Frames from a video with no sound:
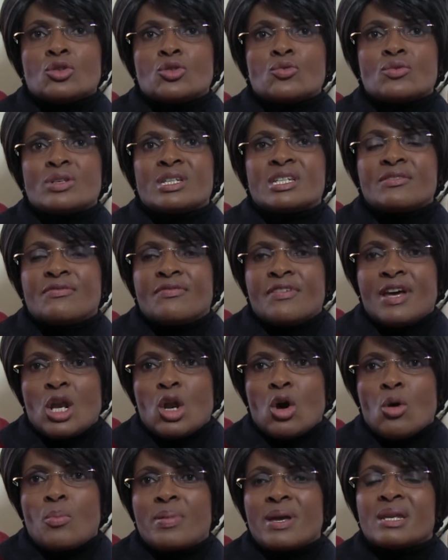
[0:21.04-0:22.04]
to
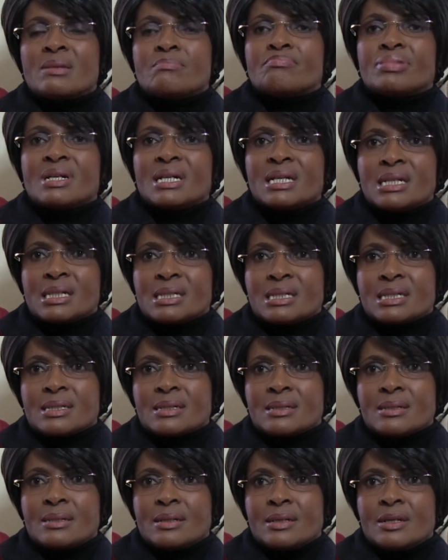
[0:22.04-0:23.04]
develop and build,
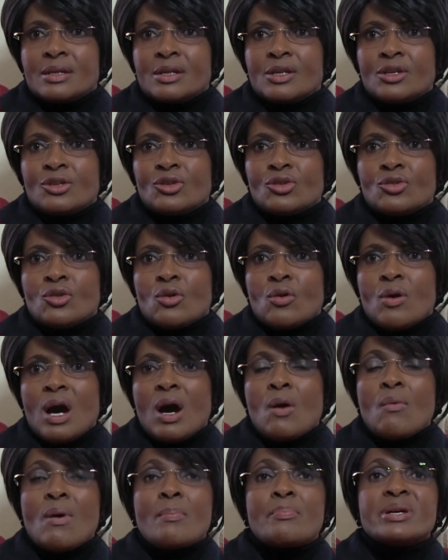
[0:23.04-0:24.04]
you know,
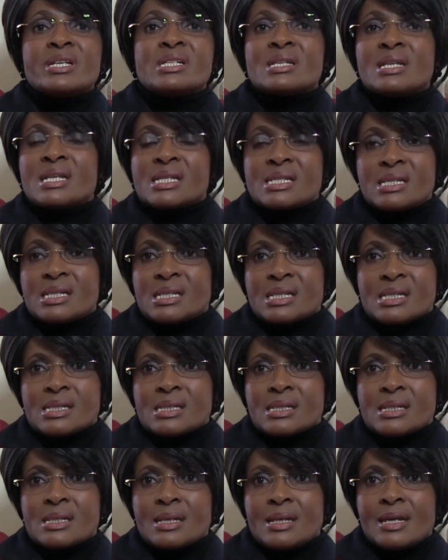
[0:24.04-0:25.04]
our
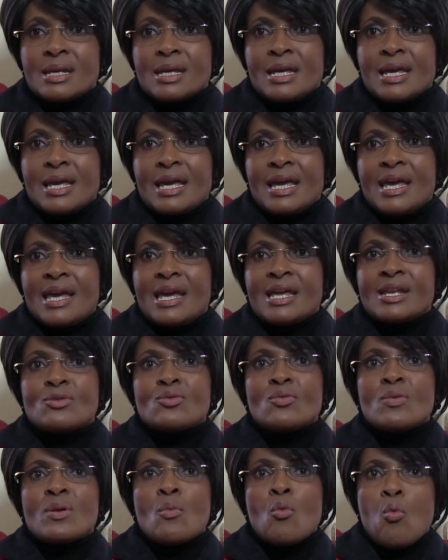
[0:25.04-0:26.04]
businesses,
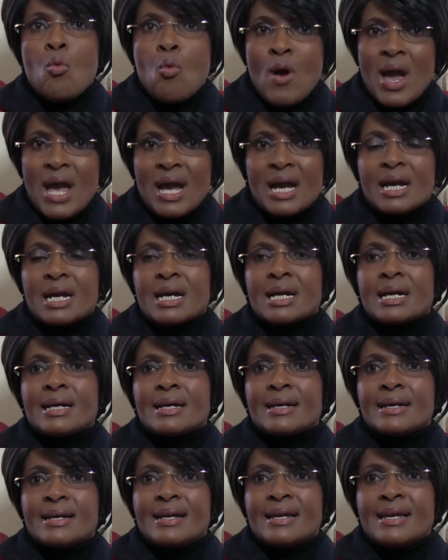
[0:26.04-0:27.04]
and we work
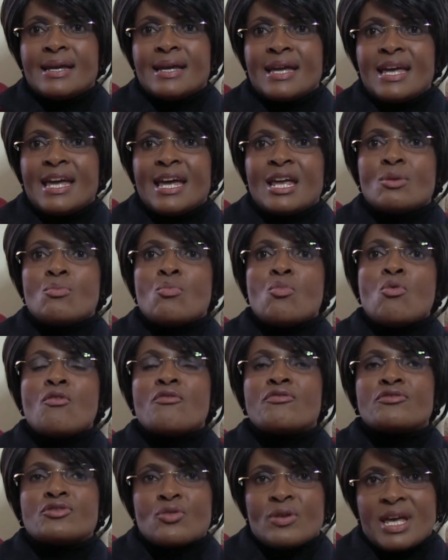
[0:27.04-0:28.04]
and
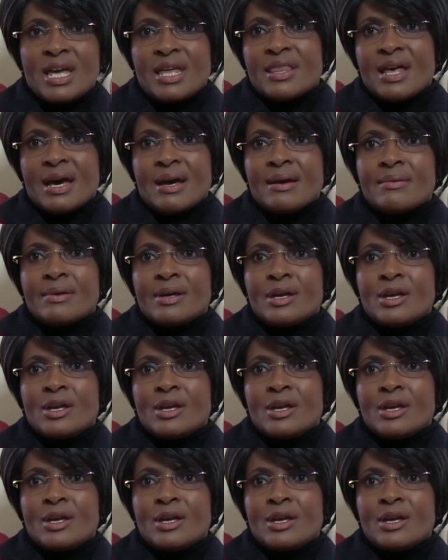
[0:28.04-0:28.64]
move together.